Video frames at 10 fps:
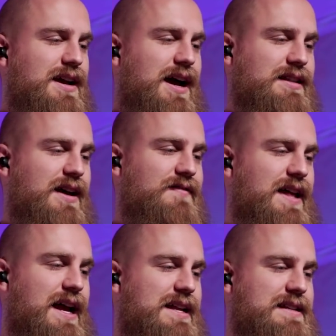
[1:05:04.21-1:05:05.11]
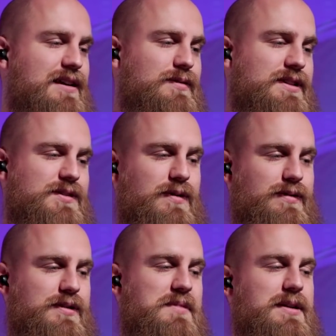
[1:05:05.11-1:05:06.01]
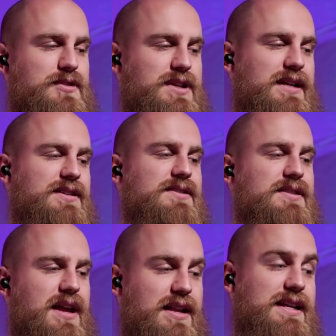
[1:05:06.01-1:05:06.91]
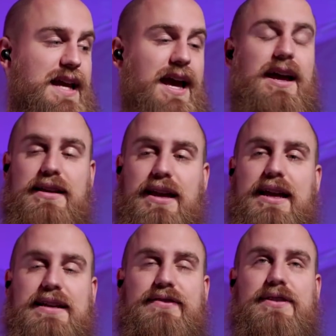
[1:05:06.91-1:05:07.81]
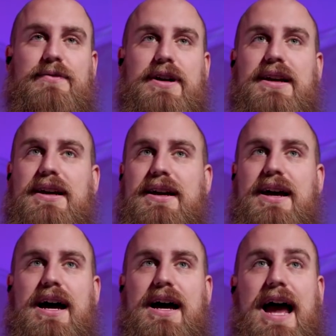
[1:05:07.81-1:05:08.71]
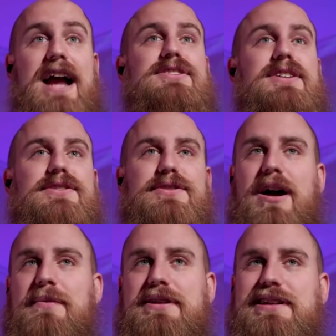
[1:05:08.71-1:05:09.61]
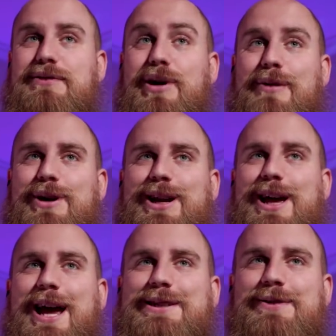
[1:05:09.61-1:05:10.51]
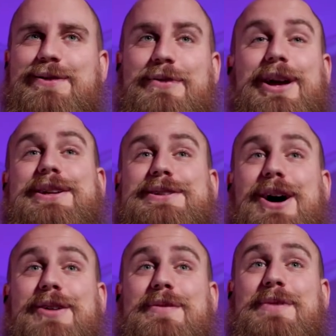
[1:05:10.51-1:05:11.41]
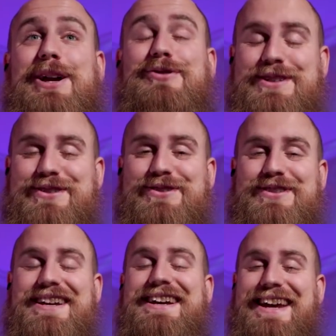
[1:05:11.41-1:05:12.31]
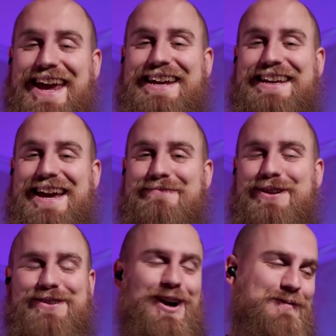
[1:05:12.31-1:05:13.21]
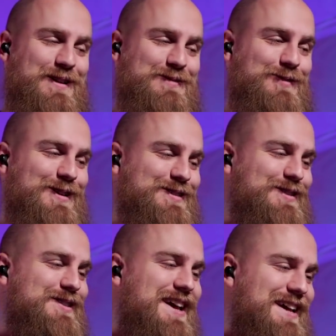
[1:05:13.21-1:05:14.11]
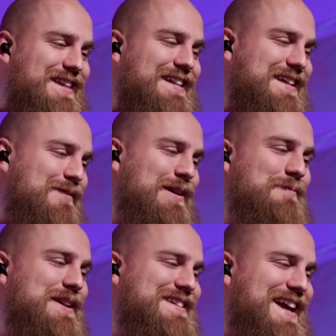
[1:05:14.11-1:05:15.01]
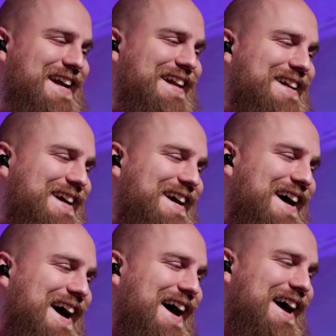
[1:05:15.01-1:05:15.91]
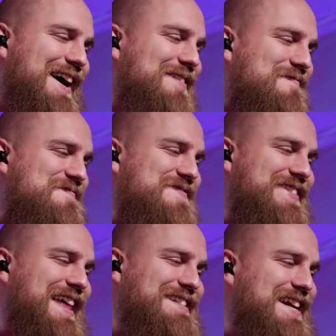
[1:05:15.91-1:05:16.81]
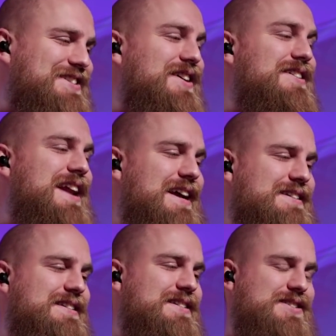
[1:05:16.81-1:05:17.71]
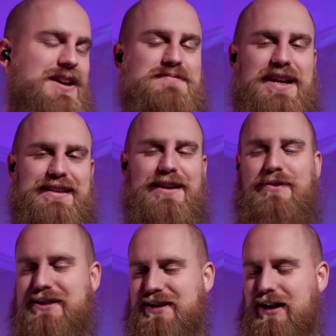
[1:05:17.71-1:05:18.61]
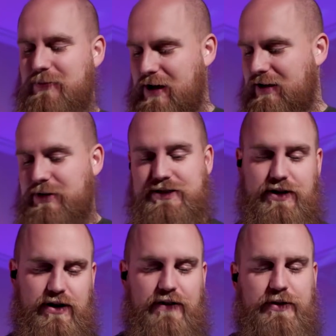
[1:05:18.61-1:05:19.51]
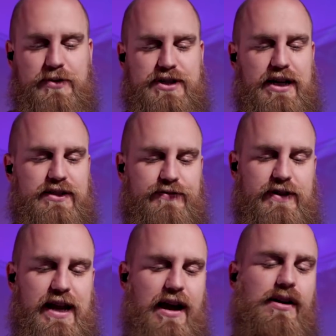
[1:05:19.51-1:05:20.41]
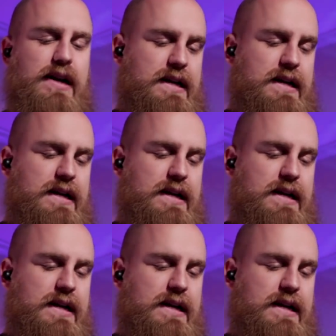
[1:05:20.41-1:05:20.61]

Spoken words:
I love that idea with this work with the mini projectors, and yeah, it definitely would. Actually, also commented, am I gonna talk about my crystals? Heck yeah, I'm gonna talk about some crystals. That's coming up in a second. That's actually our next subject that I want to talk about. I'm gonna turn off the projector for now.